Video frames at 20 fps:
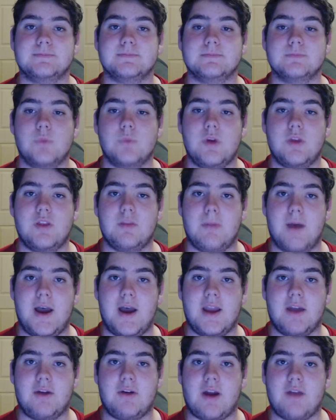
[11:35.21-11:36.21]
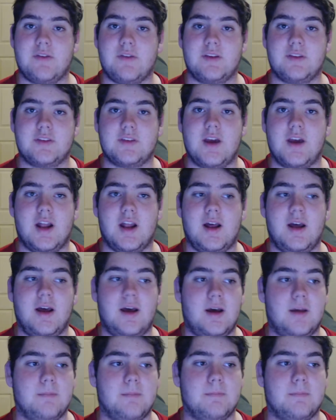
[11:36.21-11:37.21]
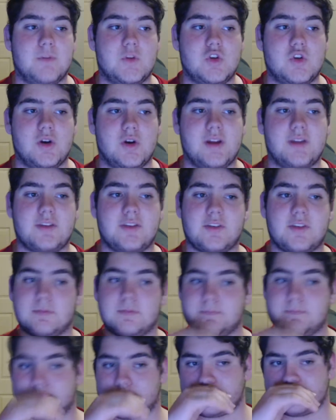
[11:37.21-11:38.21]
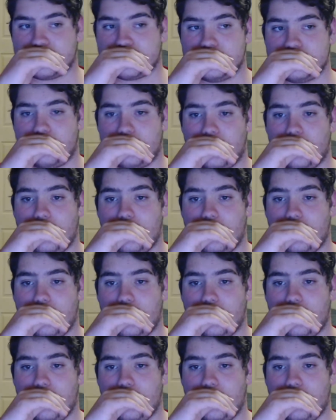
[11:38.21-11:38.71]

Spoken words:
with my graphics card choice.